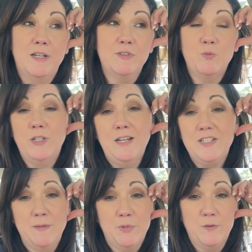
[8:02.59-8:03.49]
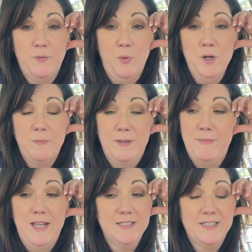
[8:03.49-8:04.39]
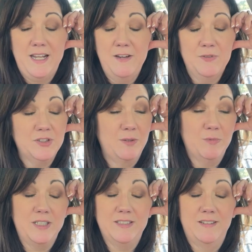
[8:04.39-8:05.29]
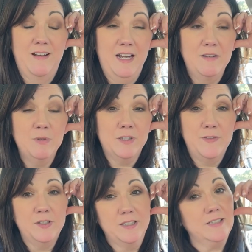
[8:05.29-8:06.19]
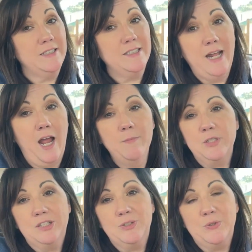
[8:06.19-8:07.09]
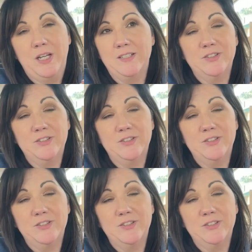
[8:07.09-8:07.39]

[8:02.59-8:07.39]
it was one i had done before, but man, today for some reason, I really felt it because I did abs yesterday.